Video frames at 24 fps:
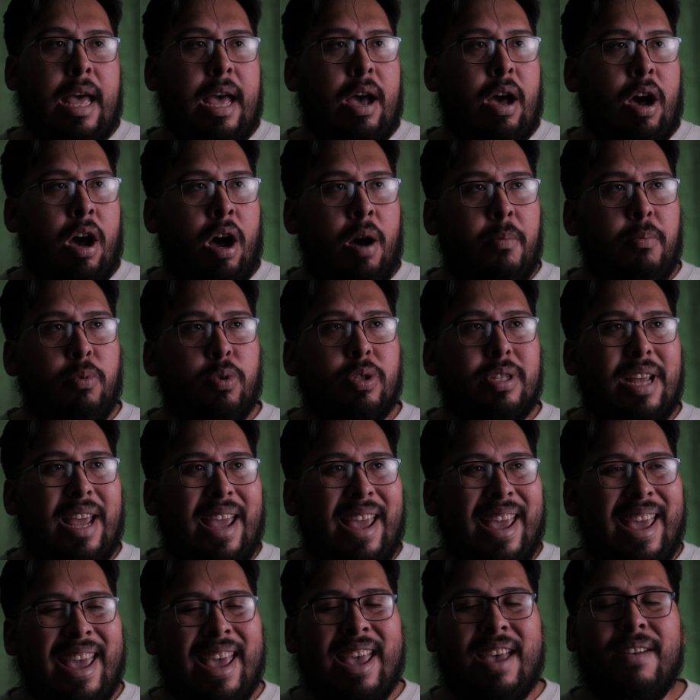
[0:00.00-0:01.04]
Almost
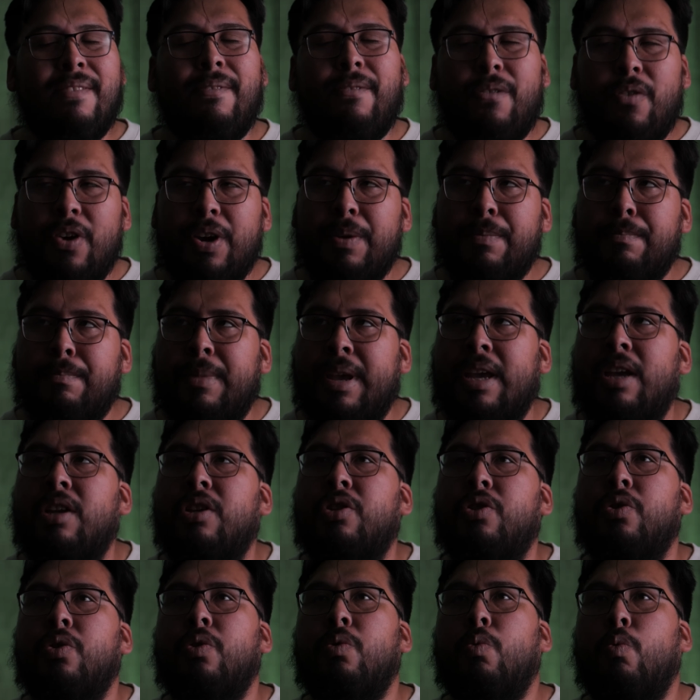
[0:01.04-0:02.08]
every
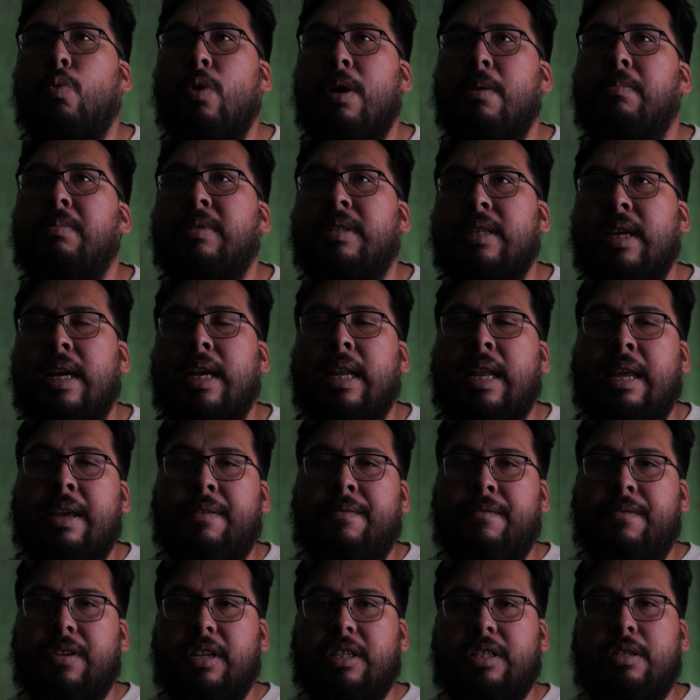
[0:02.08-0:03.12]
major website like
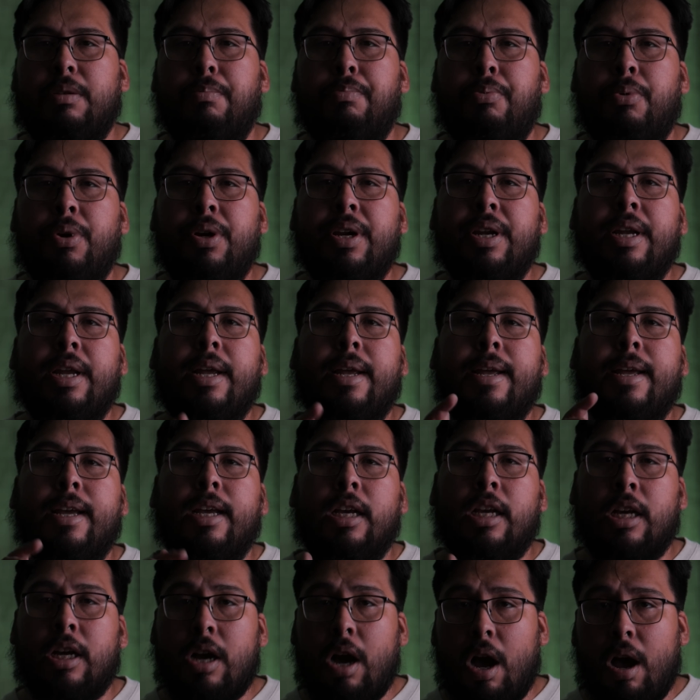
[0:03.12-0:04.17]
Vista Print,
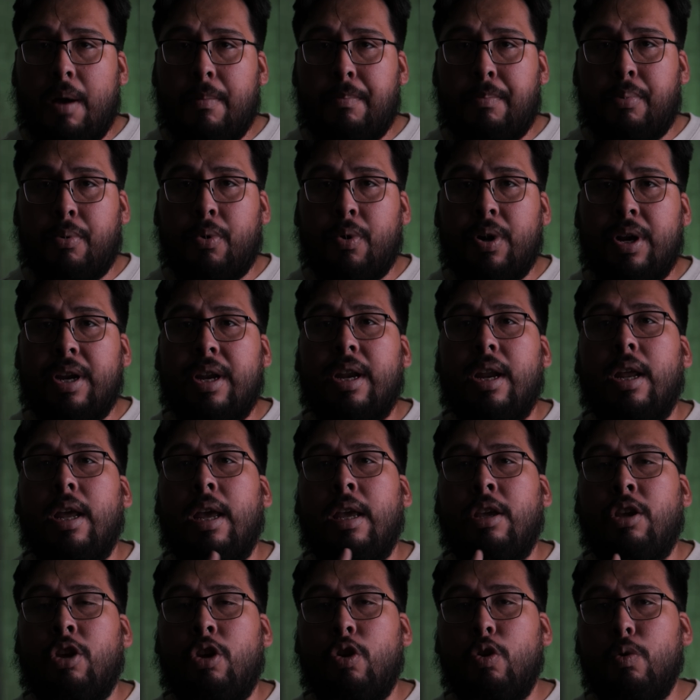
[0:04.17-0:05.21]
Got Print,
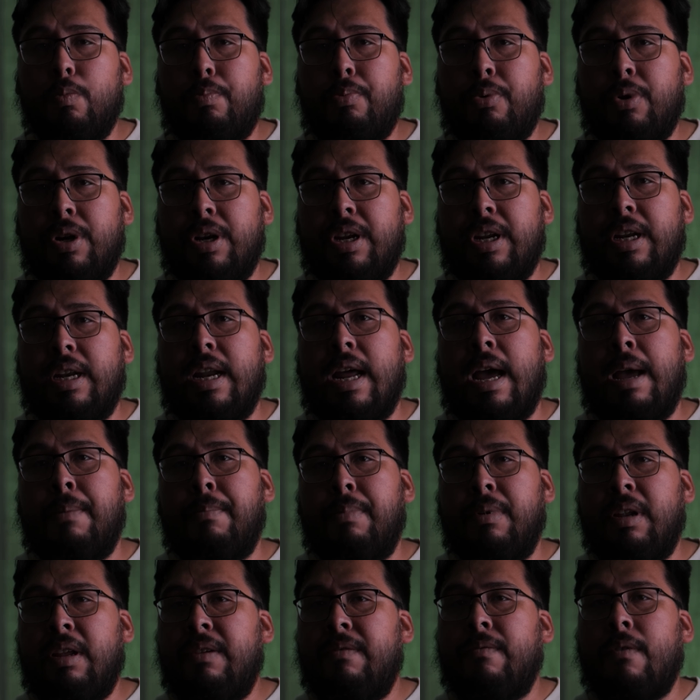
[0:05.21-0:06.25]
and U Printing, I
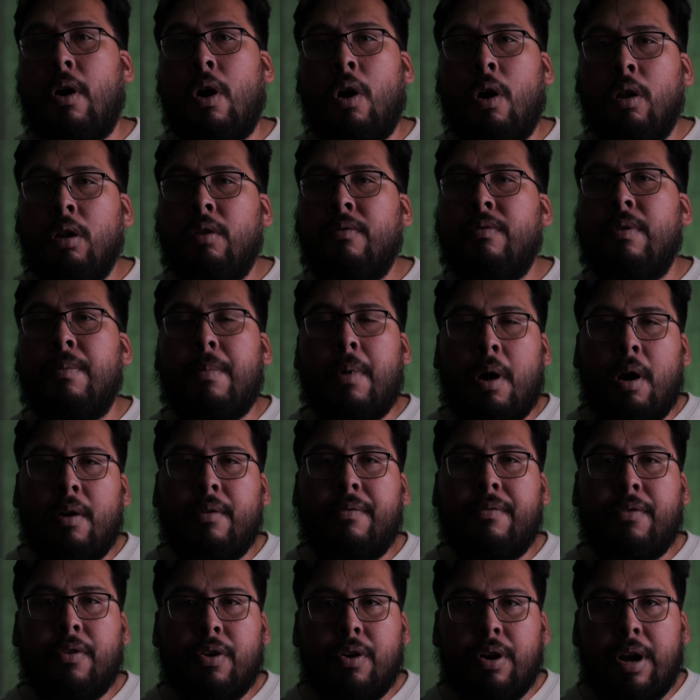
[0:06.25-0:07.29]
believe all of them
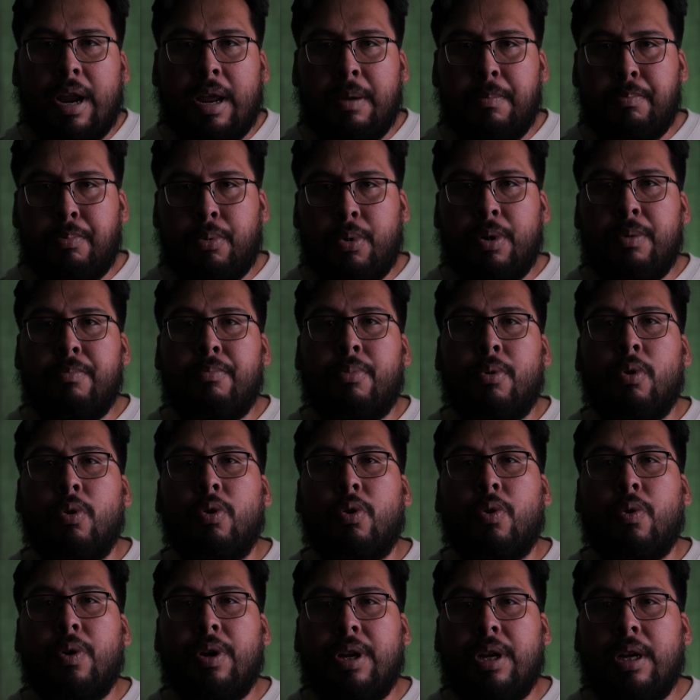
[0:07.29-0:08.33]
offer a print
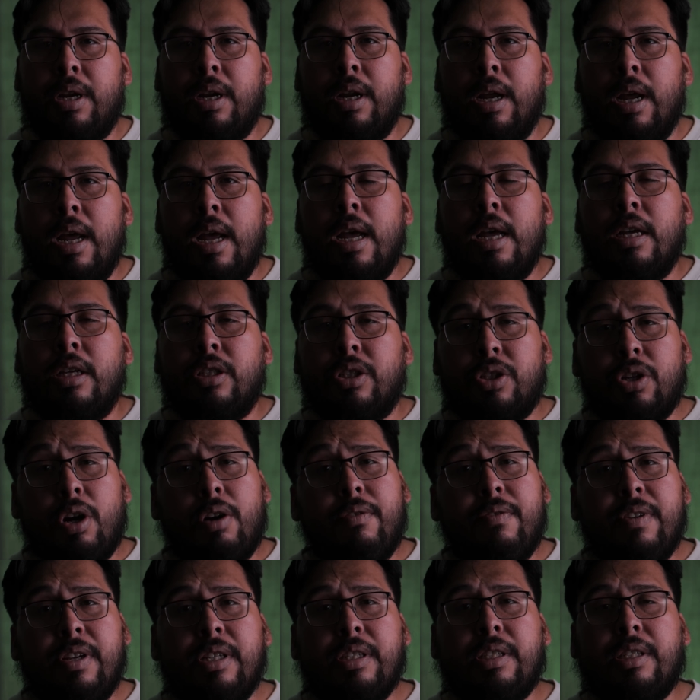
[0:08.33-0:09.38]
brokering
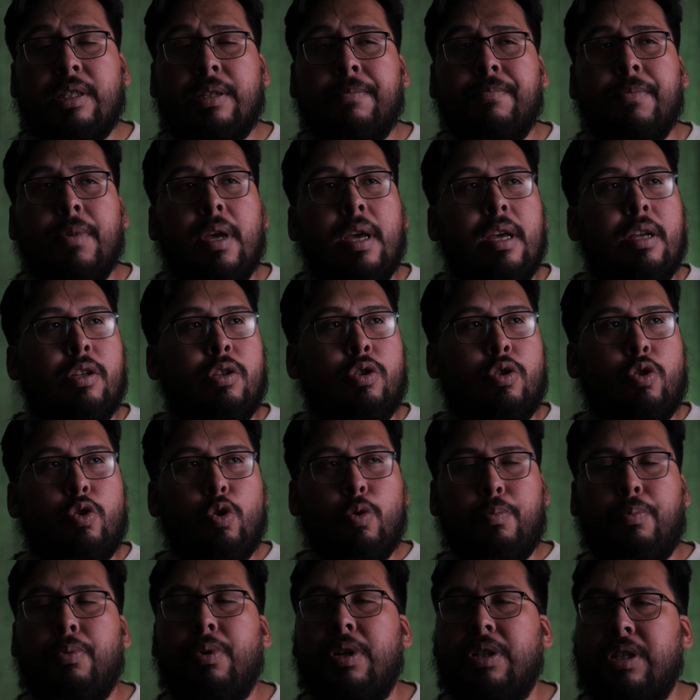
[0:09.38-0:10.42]
service.
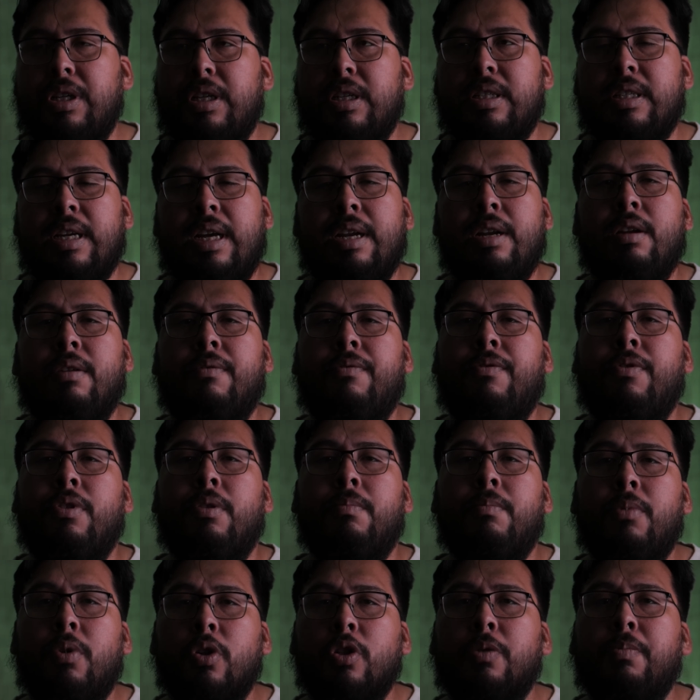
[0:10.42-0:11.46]
Super easy to sign up for the
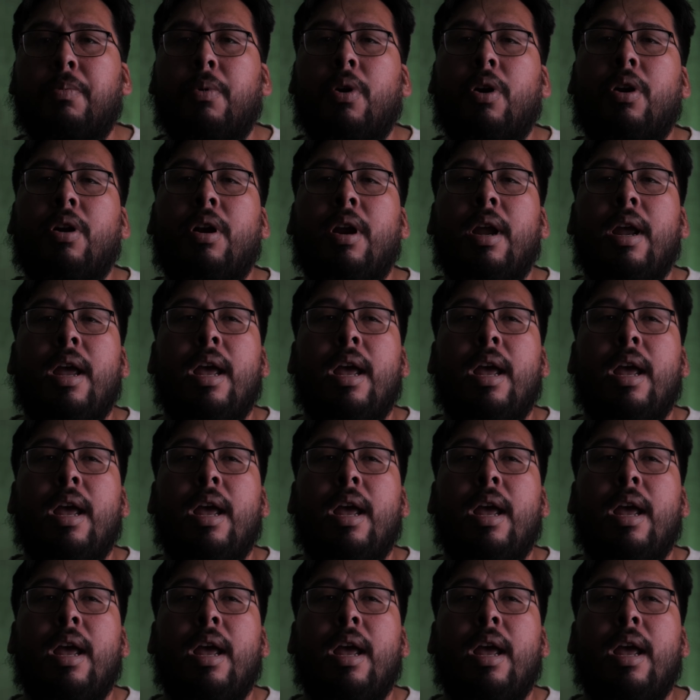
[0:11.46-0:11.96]
most part.